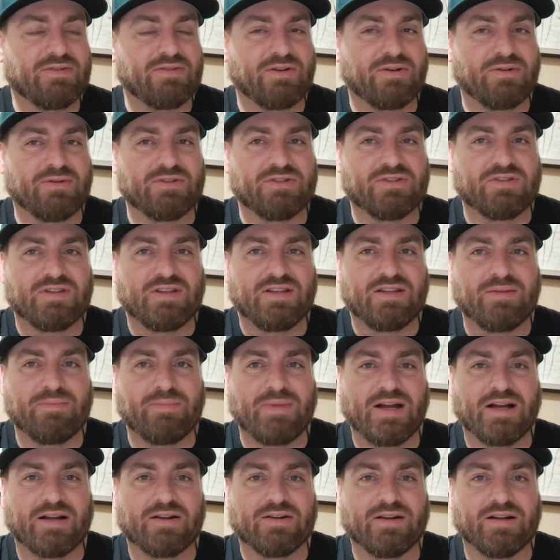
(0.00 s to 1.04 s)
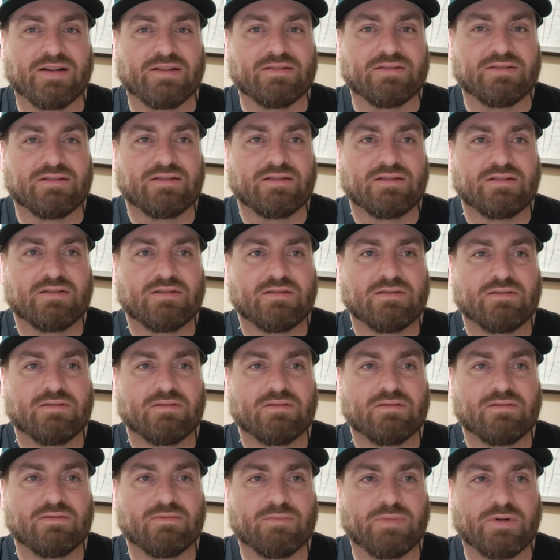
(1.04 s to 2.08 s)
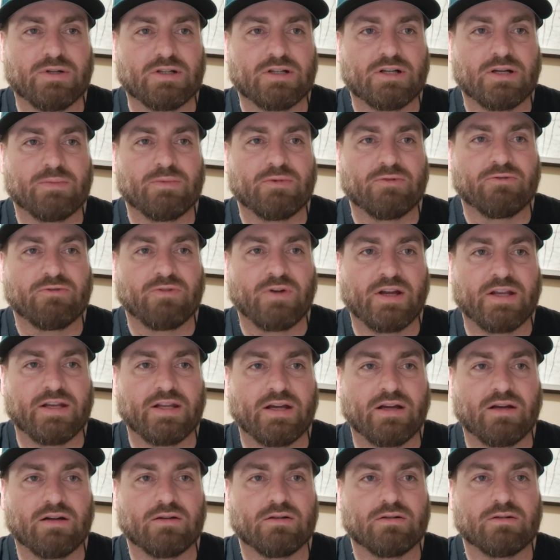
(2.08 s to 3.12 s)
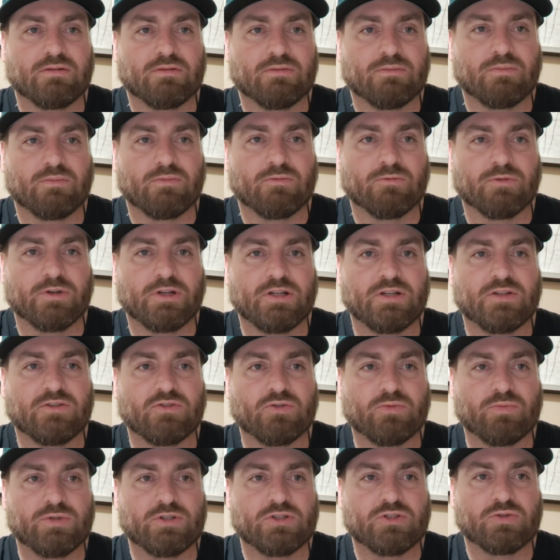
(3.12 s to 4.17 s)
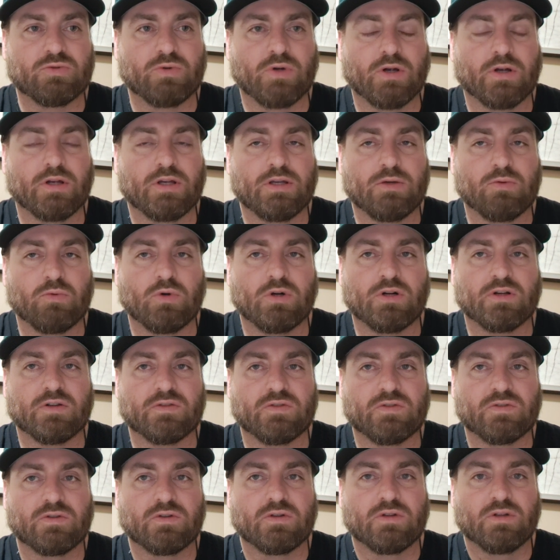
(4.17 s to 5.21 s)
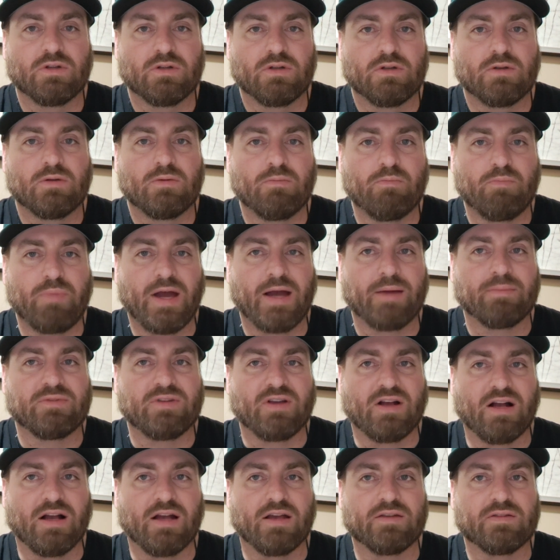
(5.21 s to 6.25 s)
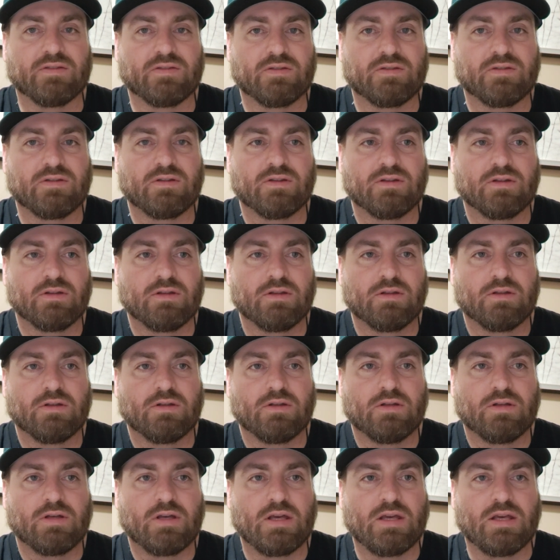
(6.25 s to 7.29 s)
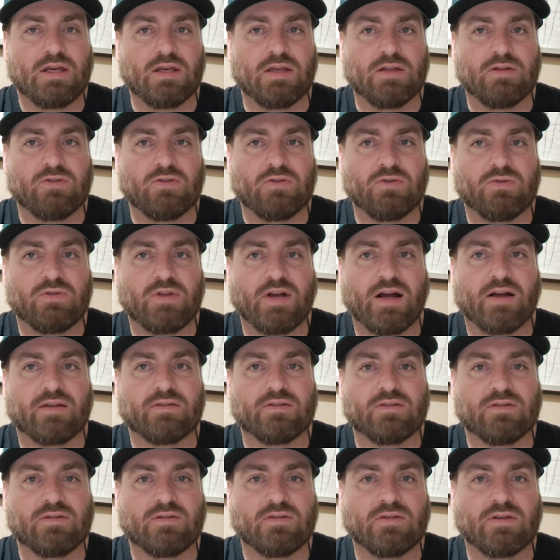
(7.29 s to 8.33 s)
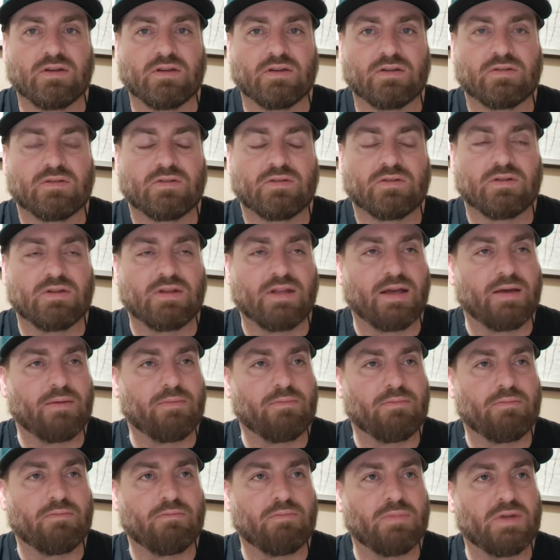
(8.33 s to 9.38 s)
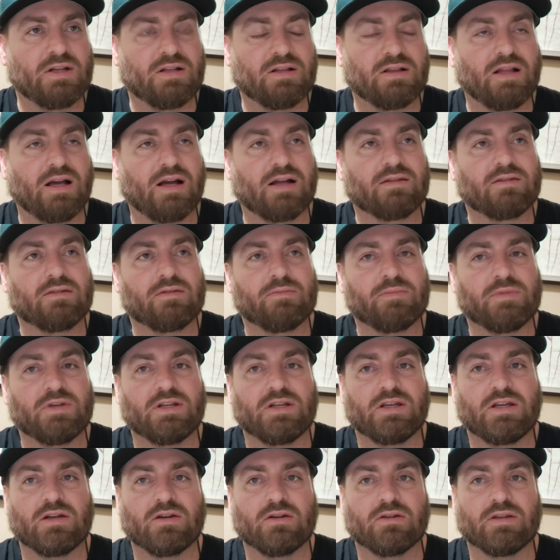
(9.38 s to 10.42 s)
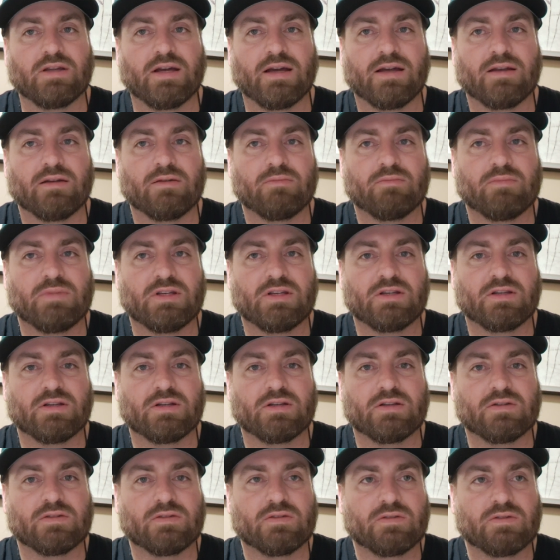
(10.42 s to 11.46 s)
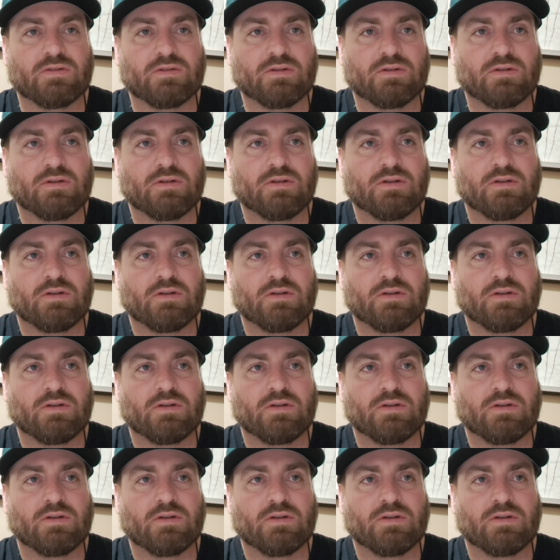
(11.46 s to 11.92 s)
it was always in the background. But come to find out, reading his obituary, he was baptized in 2006. And that meant a lot to me to hear that because